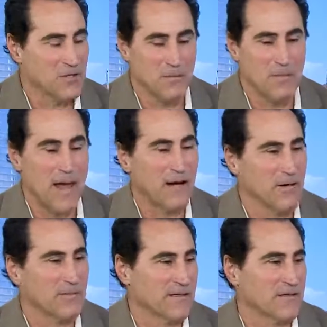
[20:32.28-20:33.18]
How can you be
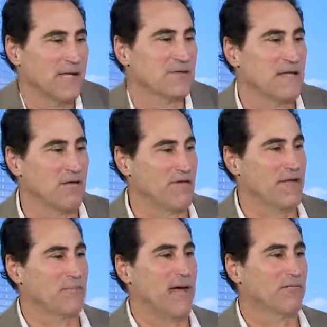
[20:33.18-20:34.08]
bankrupt? It's like saying the
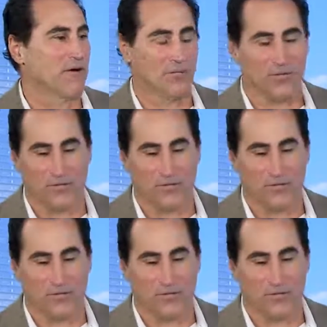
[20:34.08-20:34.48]
Fed's bankrupt.